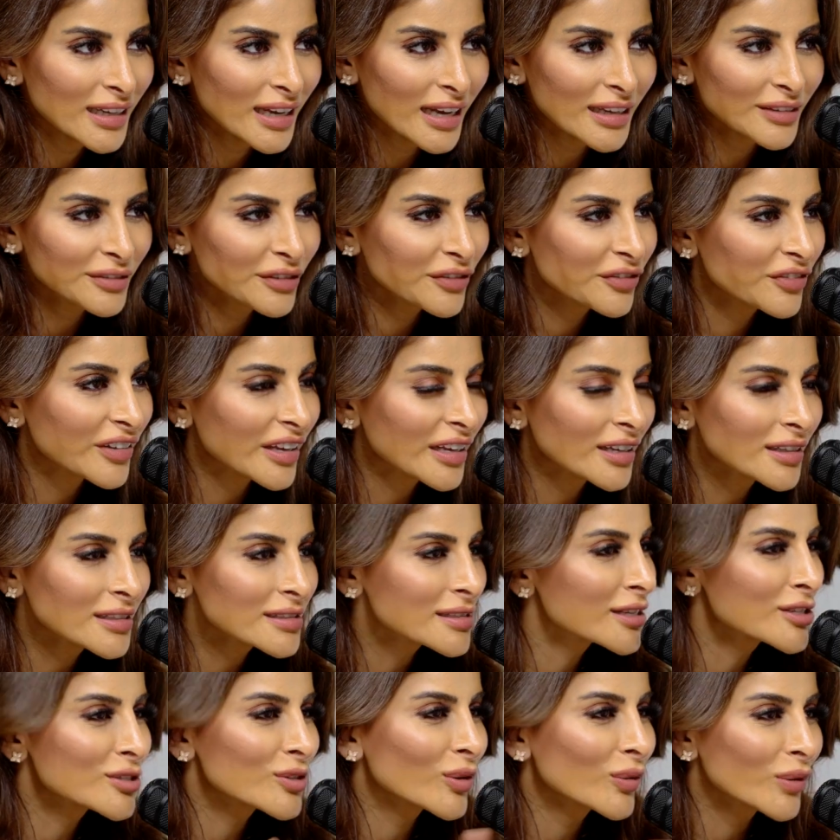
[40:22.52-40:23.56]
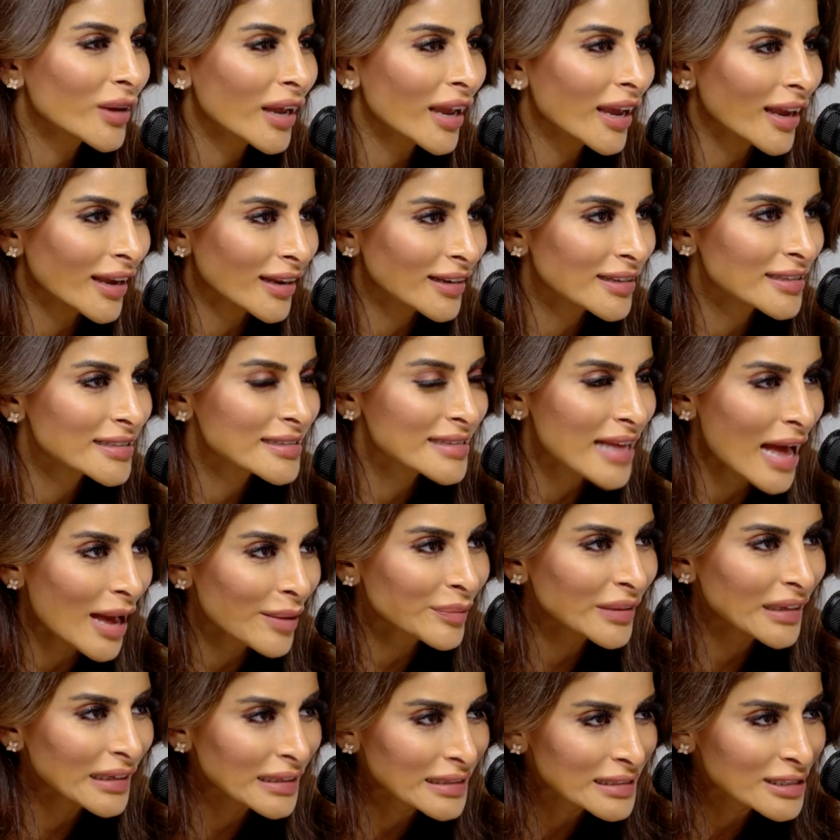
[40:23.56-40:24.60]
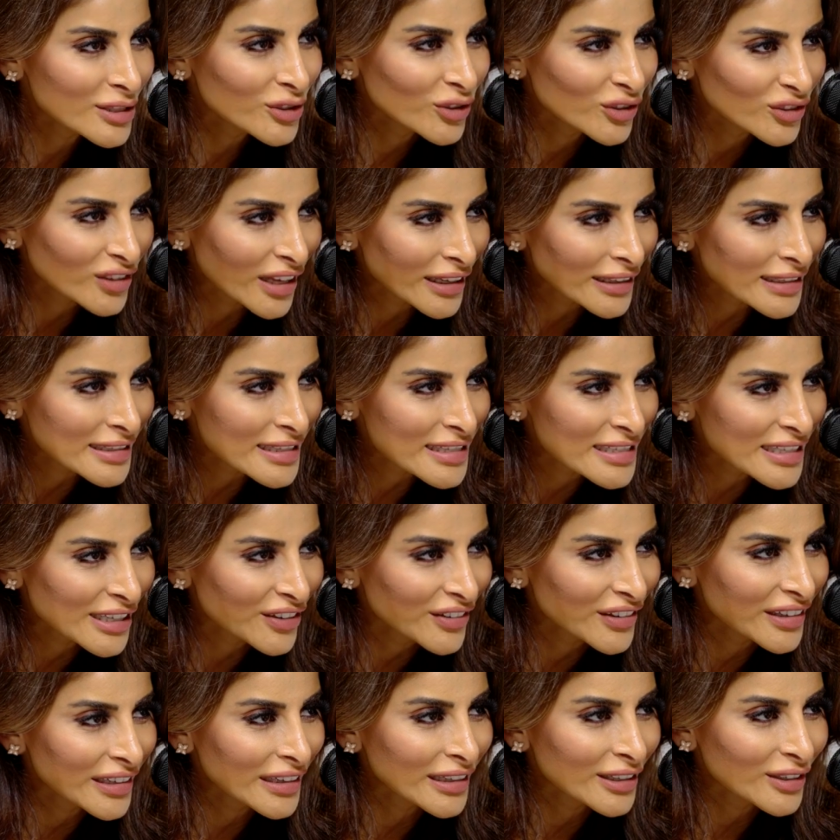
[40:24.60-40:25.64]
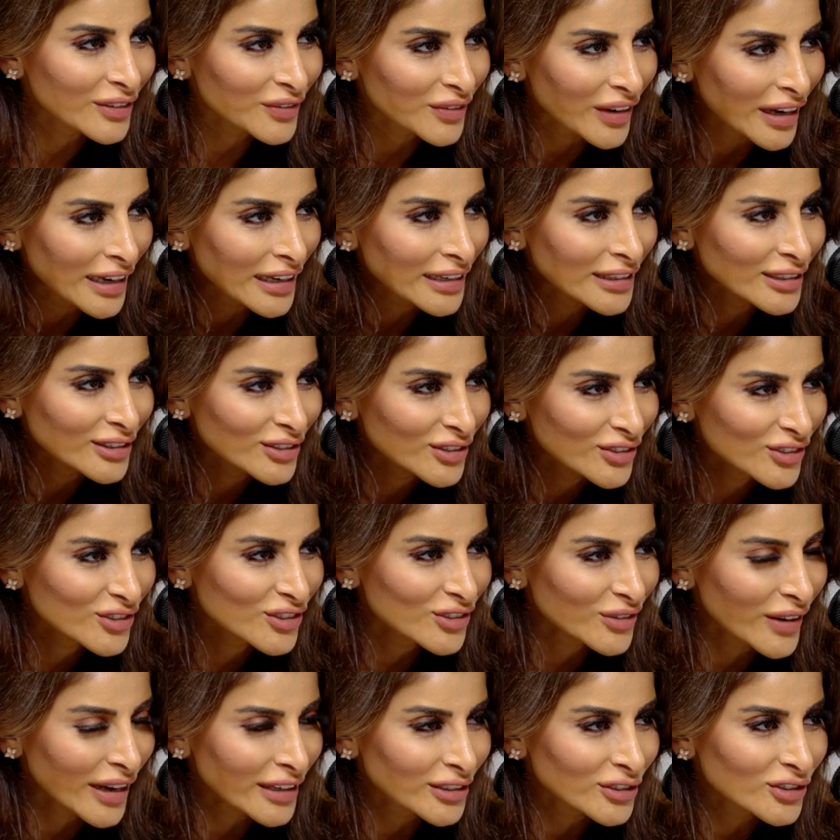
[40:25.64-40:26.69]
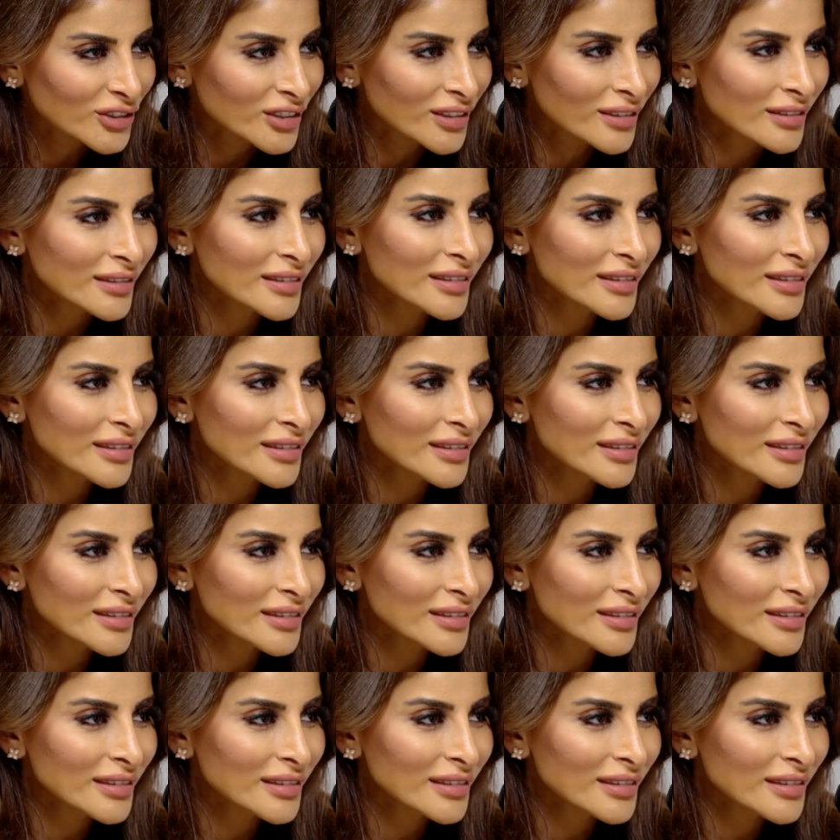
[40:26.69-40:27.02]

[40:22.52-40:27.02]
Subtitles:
and if it fails, it's okay because that means you're like steering in a right direction.